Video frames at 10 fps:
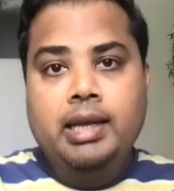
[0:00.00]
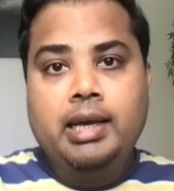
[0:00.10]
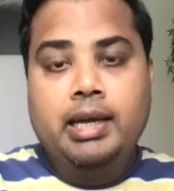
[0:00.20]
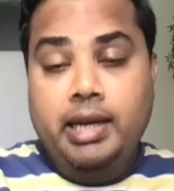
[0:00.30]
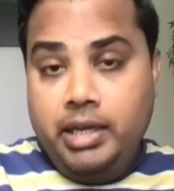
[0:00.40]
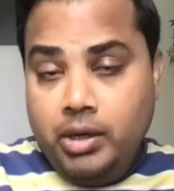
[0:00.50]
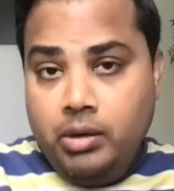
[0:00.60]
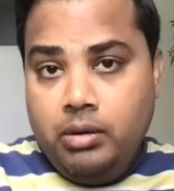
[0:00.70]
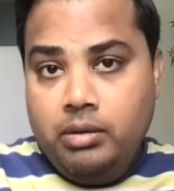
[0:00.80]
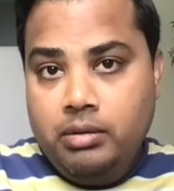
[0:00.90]
And I
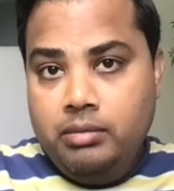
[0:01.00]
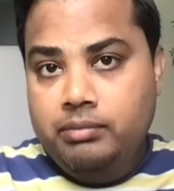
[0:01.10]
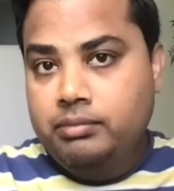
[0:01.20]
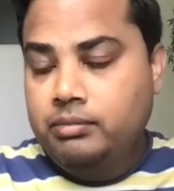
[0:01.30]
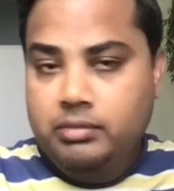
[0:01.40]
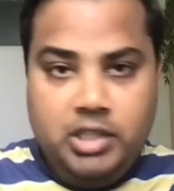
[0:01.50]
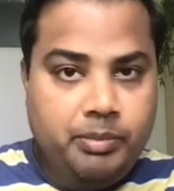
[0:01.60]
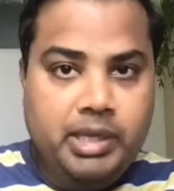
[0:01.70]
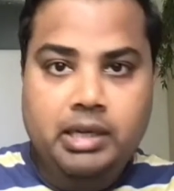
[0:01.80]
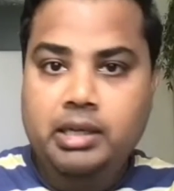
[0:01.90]
know
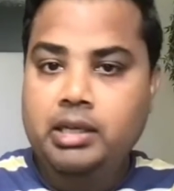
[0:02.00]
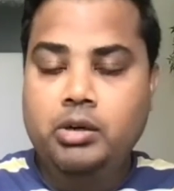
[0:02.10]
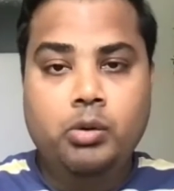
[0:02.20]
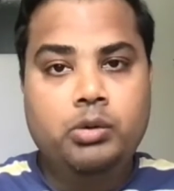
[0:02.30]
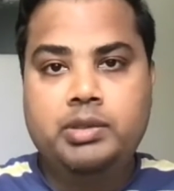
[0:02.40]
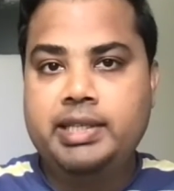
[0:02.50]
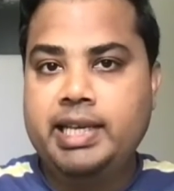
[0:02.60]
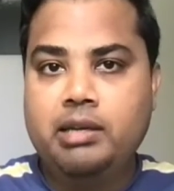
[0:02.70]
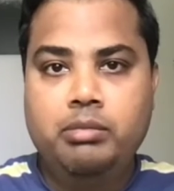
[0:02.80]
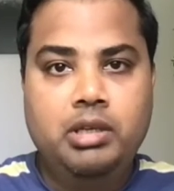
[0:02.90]
typically
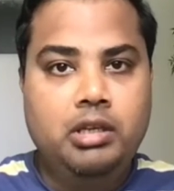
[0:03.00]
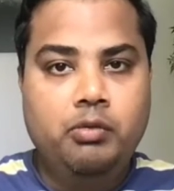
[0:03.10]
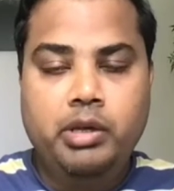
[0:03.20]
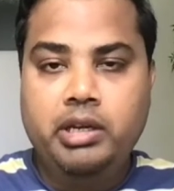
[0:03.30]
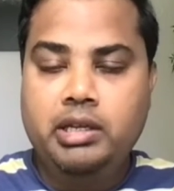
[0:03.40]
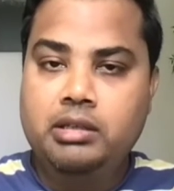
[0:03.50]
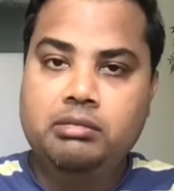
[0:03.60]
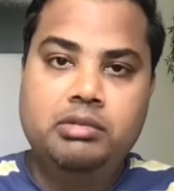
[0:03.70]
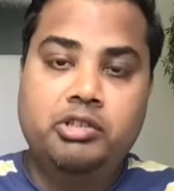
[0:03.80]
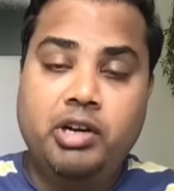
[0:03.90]

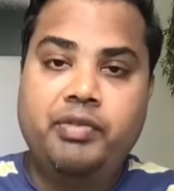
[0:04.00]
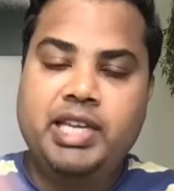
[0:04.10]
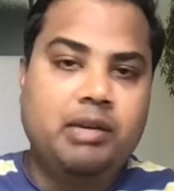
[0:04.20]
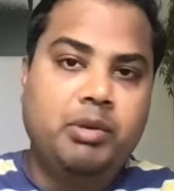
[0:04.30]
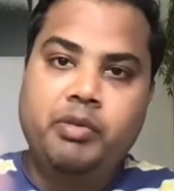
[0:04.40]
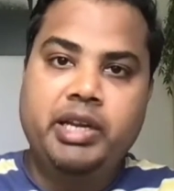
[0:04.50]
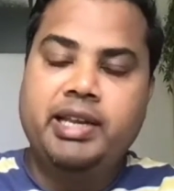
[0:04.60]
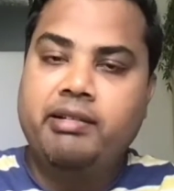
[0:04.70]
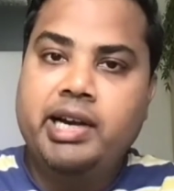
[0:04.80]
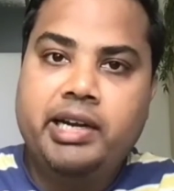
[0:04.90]
the traffic can be very
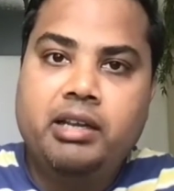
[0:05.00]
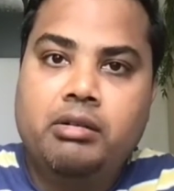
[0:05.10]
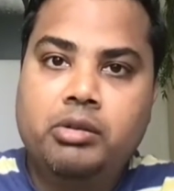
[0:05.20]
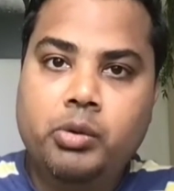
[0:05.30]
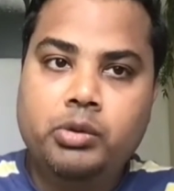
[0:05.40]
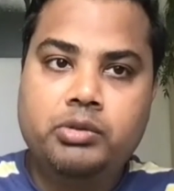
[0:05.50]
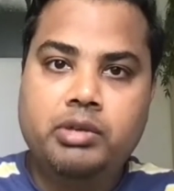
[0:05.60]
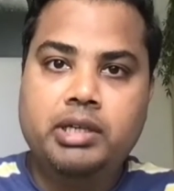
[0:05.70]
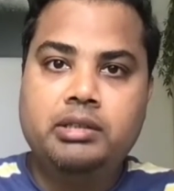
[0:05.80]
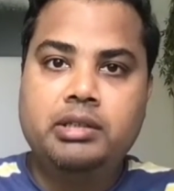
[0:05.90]
erratic on roads,
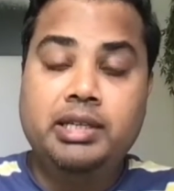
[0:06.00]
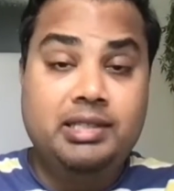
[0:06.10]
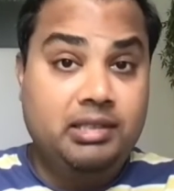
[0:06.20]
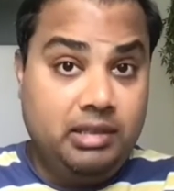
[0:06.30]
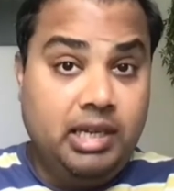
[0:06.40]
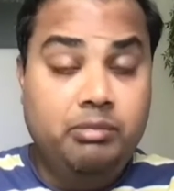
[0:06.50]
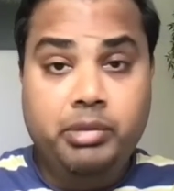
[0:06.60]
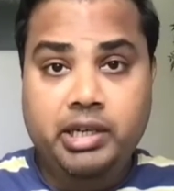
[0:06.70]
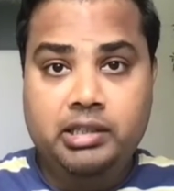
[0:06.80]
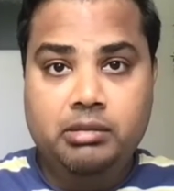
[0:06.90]
right? It's
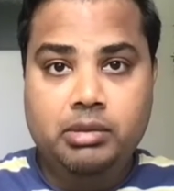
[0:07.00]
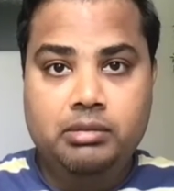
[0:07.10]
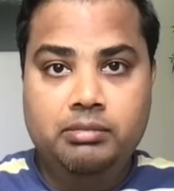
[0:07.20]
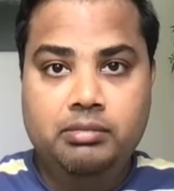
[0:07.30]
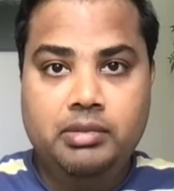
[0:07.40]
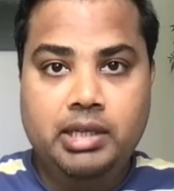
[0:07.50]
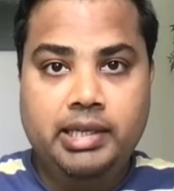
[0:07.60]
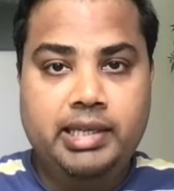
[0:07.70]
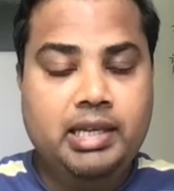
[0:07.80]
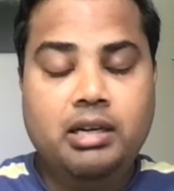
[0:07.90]
unpredictable. I
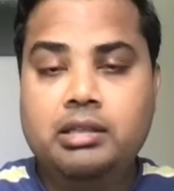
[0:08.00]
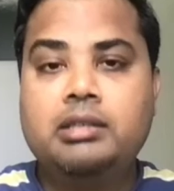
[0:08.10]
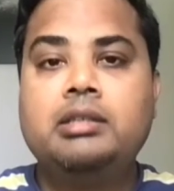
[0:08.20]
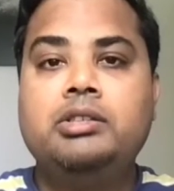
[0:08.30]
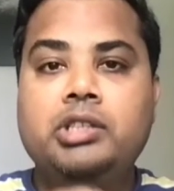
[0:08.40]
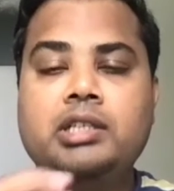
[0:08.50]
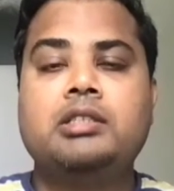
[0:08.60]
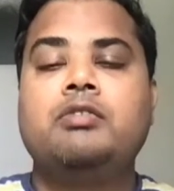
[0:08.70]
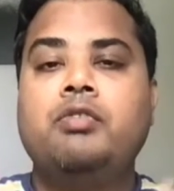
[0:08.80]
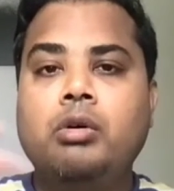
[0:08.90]
cannot
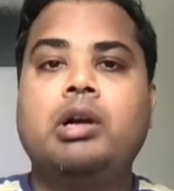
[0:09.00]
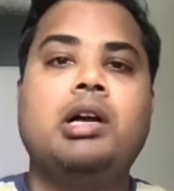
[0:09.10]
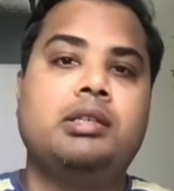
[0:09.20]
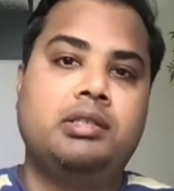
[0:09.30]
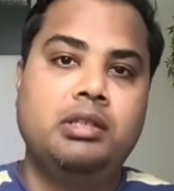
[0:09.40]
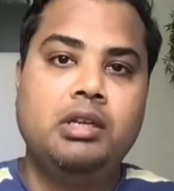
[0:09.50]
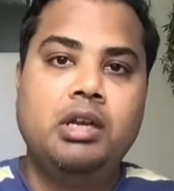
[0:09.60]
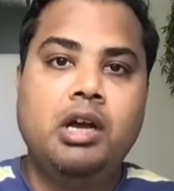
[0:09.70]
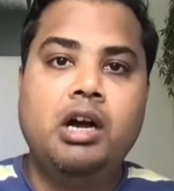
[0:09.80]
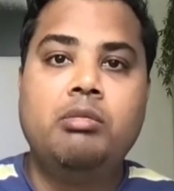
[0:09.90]
just forecast
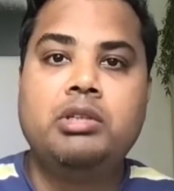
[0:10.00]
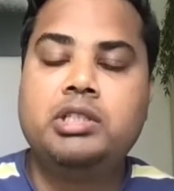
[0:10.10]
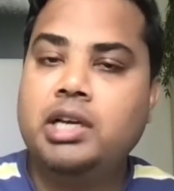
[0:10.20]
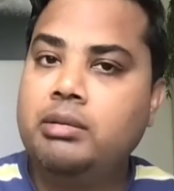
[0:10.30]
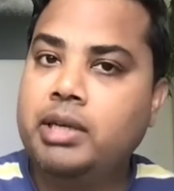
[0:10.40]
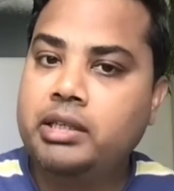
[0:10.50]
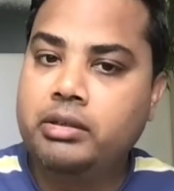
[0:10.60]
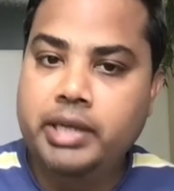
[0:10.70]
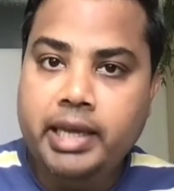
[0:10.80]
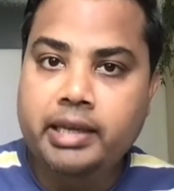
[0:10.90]
how much time I
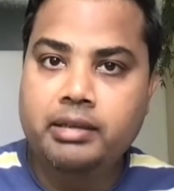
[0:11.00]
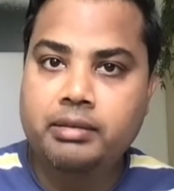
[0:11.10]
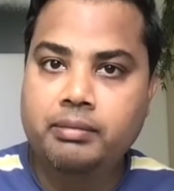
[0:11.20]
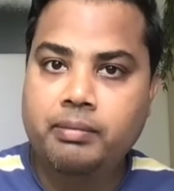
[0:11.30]
could take.